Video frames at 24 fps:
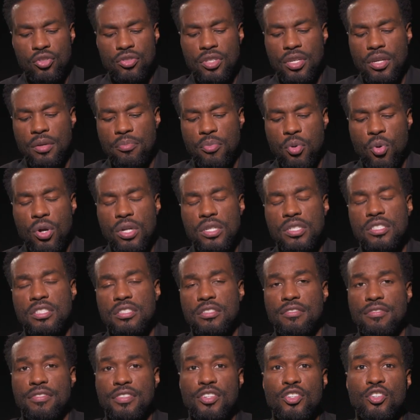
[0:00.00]
the importance
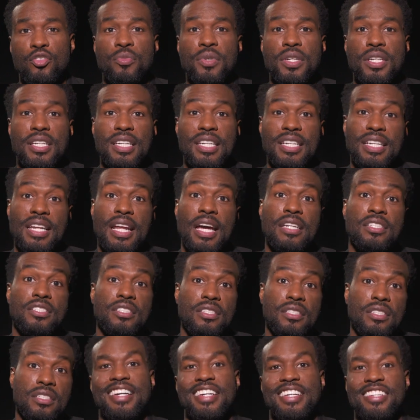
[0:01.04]
of human
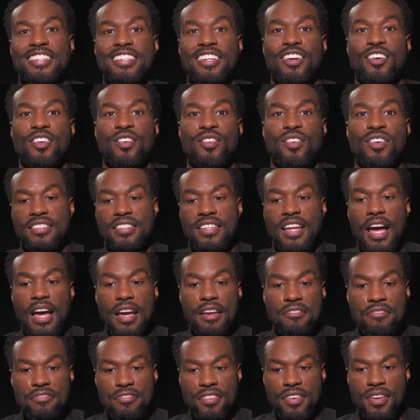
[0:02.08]
connection. You know,
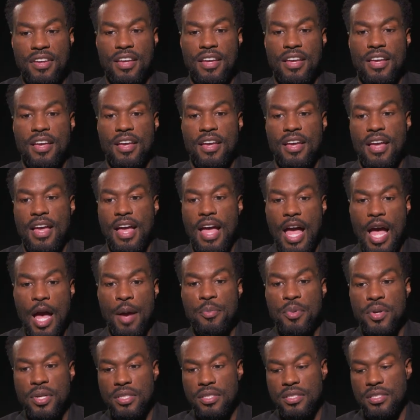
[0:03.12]
life
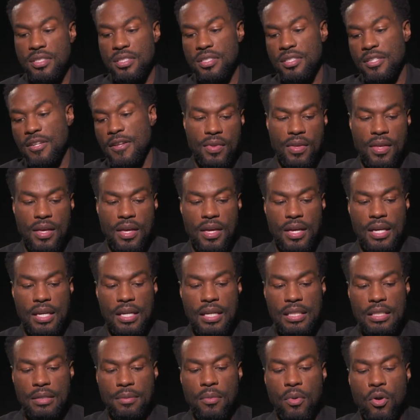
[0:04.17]
happens
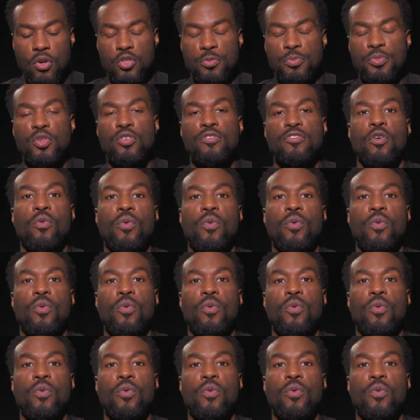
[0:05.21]
in the most beautiful